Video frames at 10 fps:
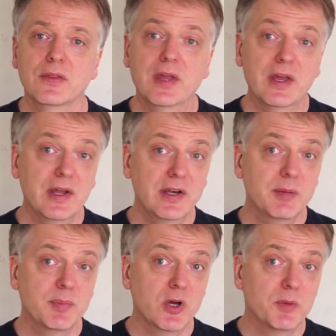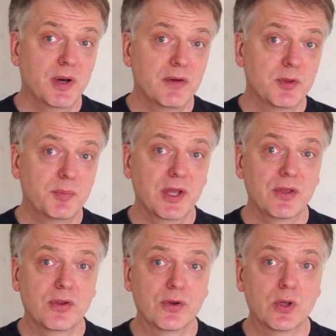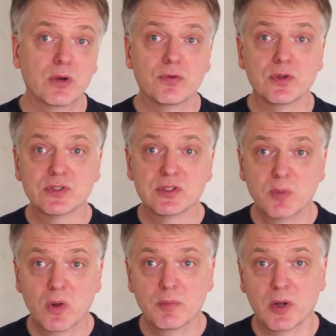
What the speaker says: The area above the breakthrough curve for the small